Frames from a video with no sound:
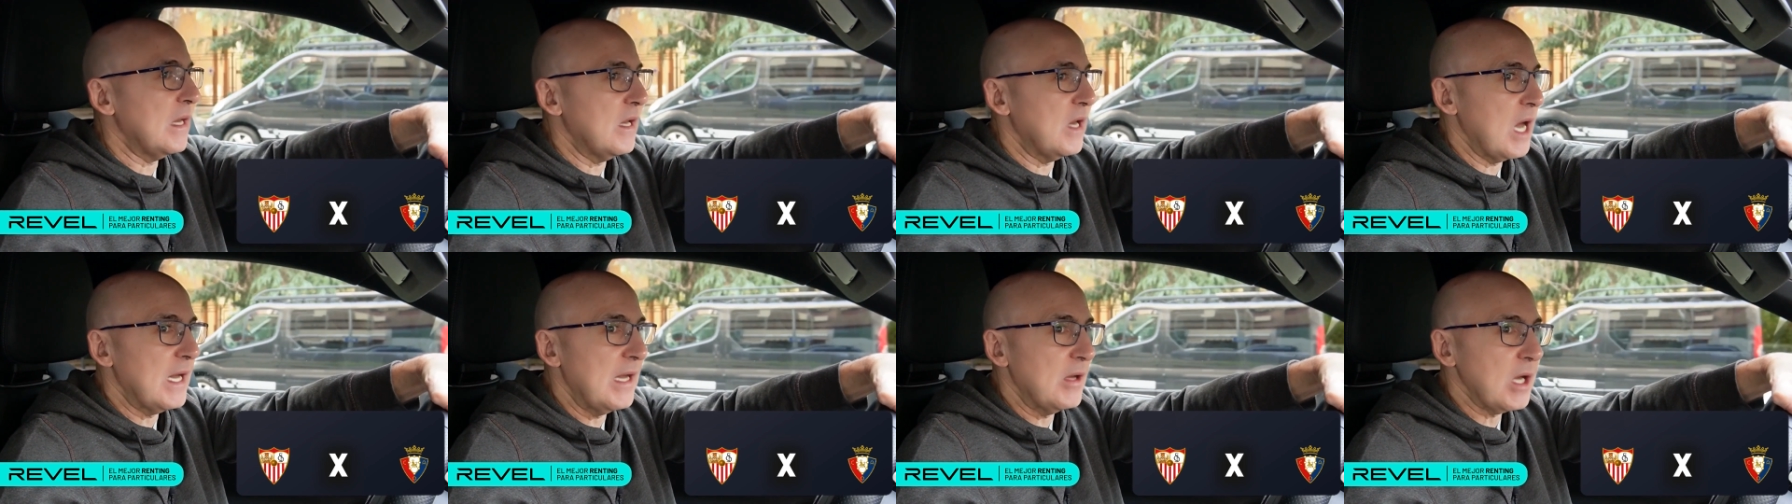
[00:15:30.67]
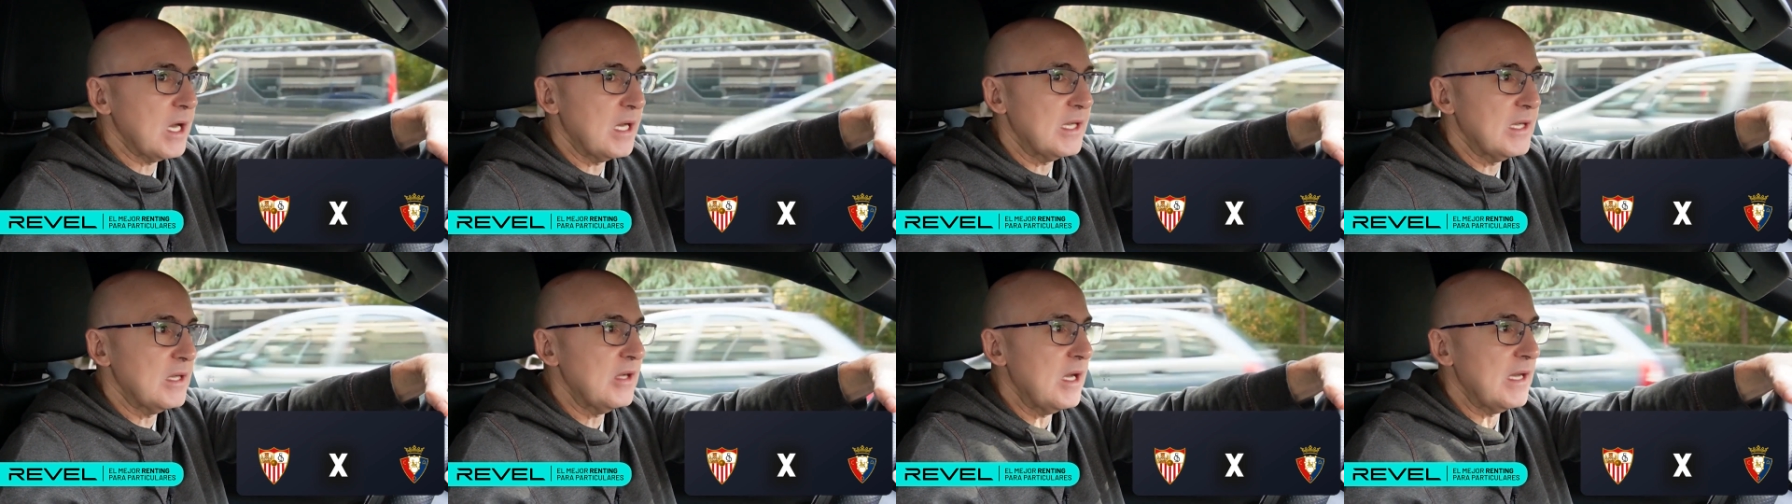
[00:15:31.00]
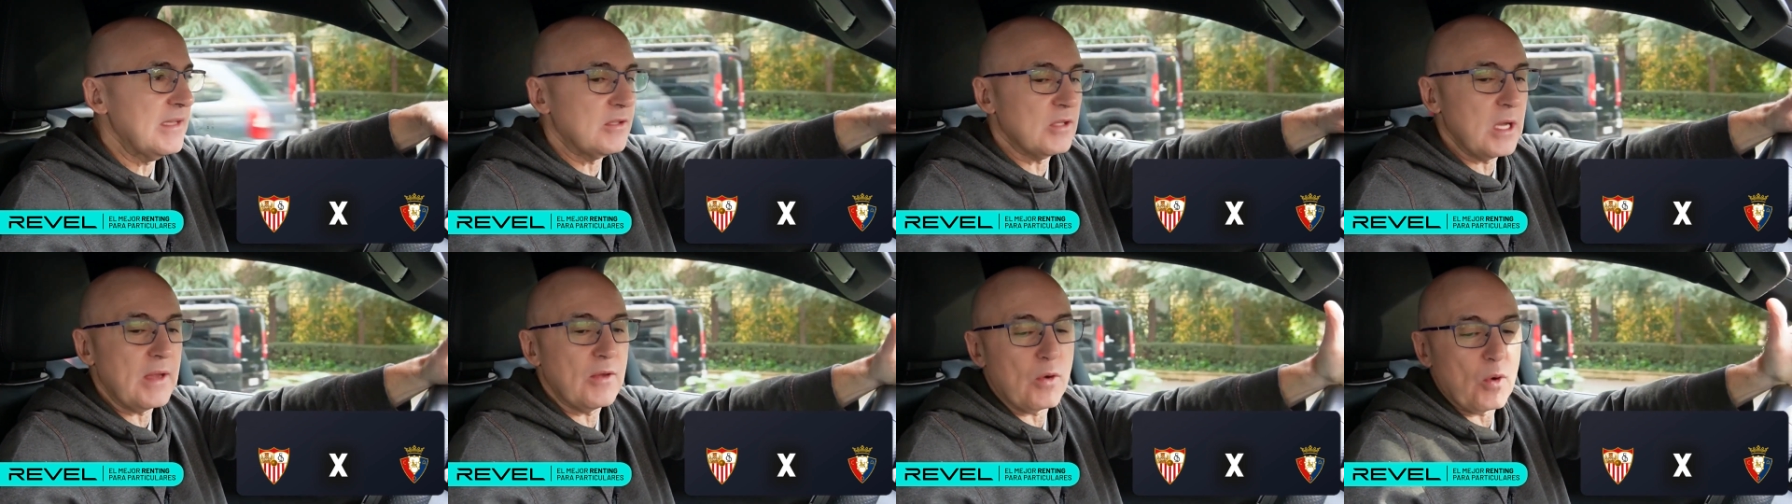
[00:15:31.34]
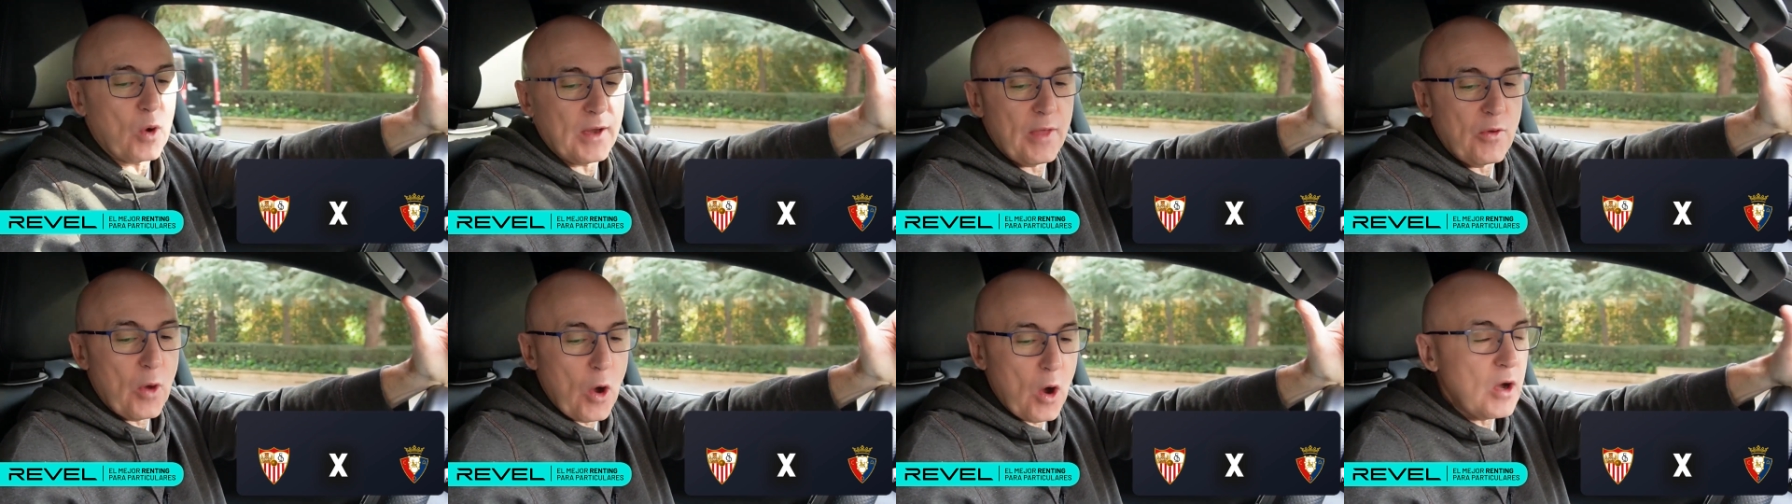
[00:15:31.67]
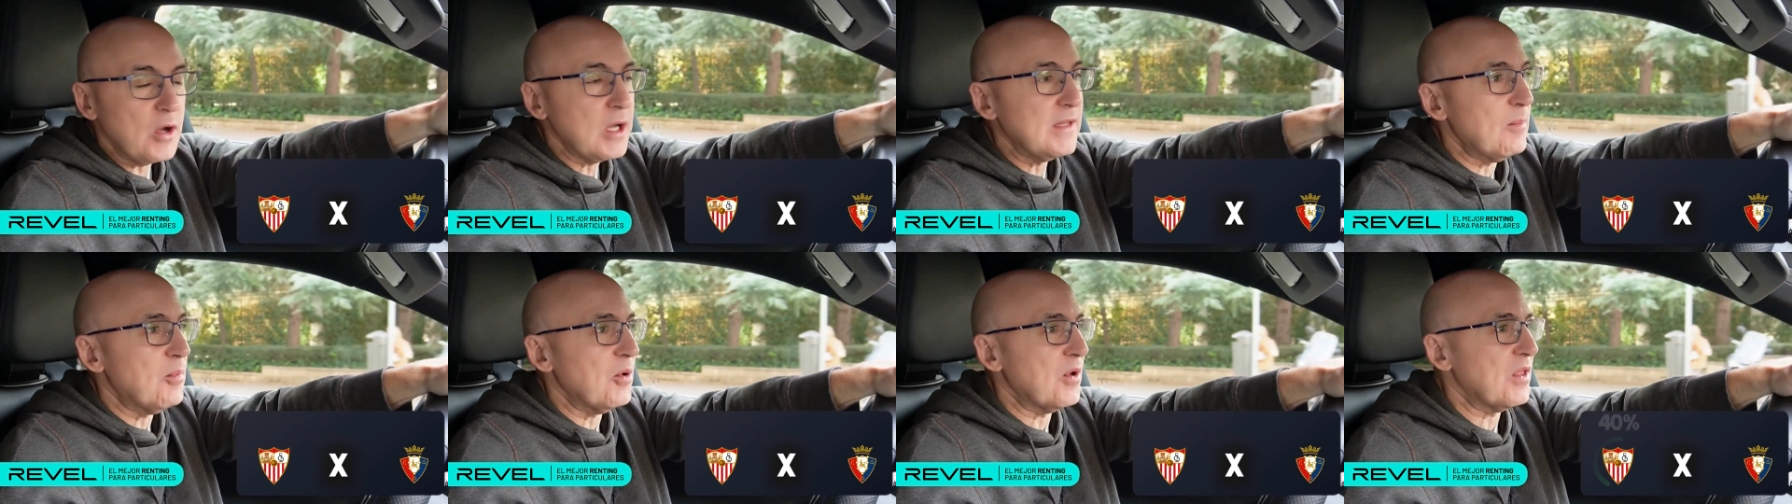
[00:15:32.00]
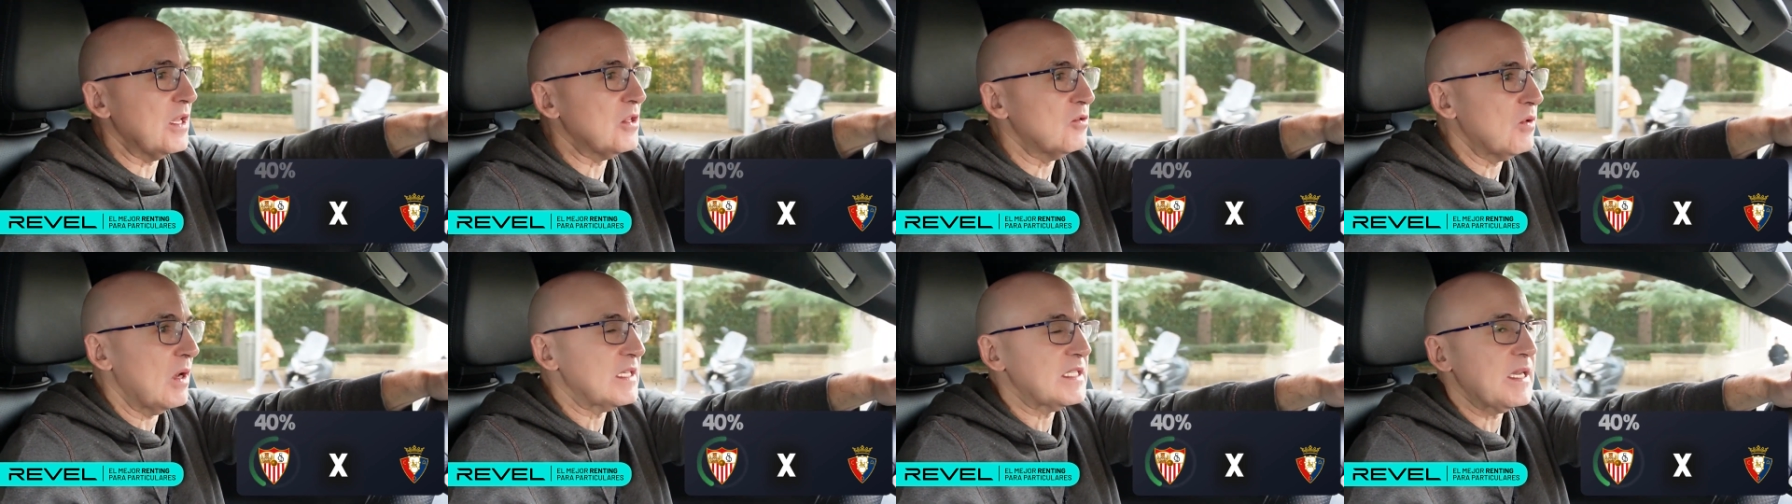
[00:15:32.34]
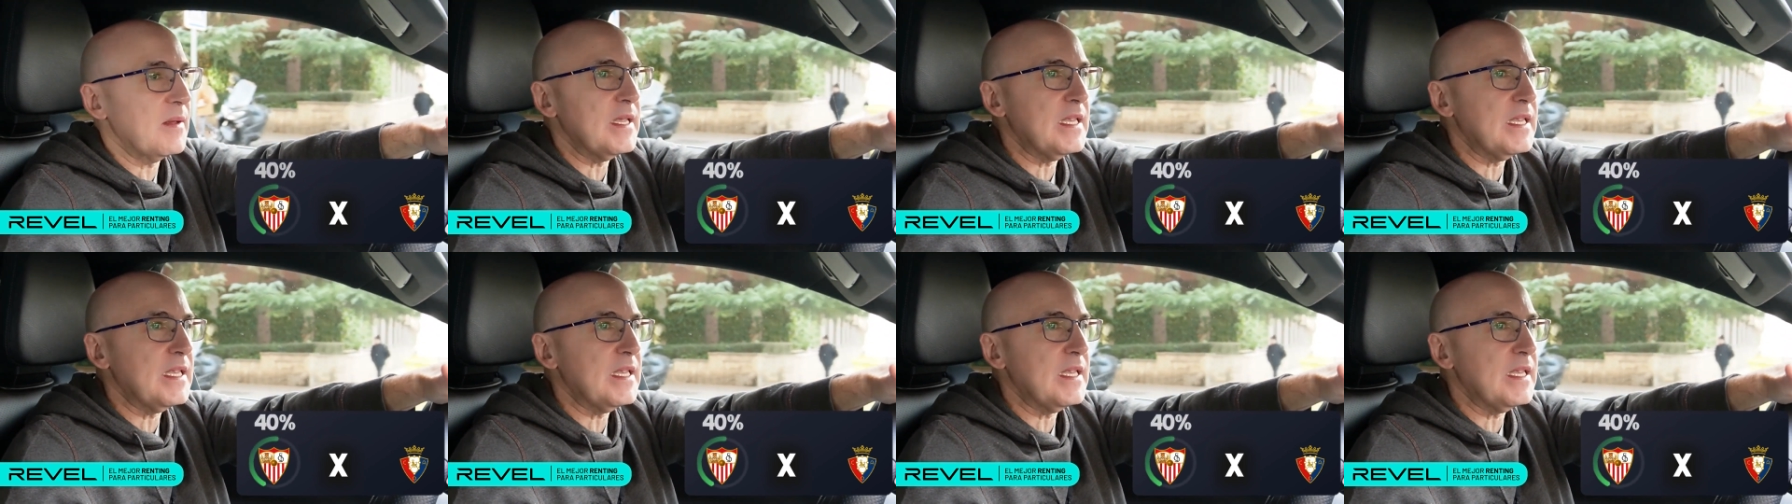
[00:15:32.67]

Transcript: I'm going to give Sevilla 40%,